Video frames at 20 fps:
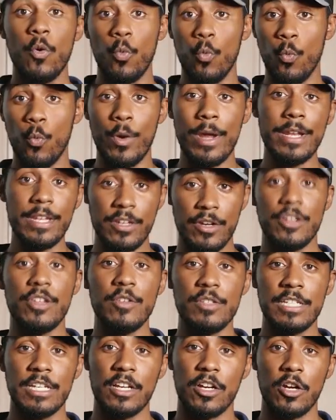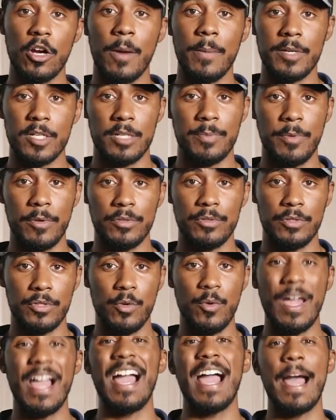When you're using a garbage disposal,
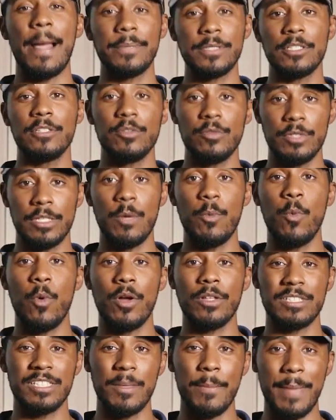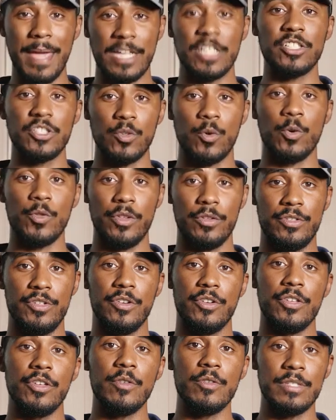you absolutely want to make sure that
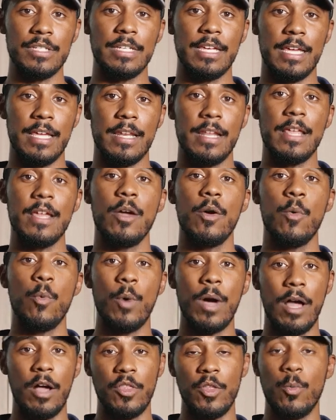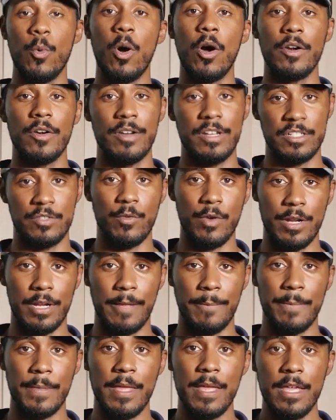you're using it while the water is
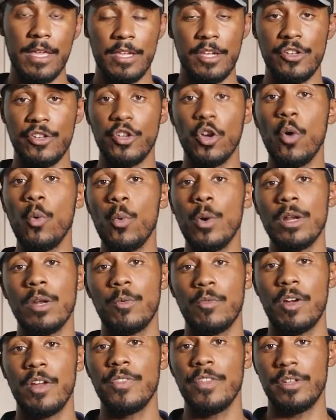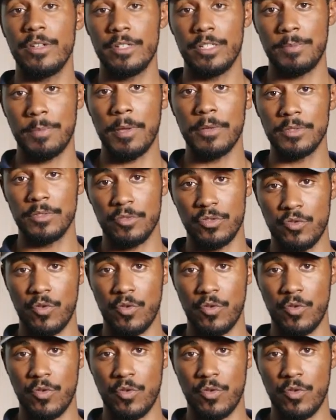running. You don't want to run the disposal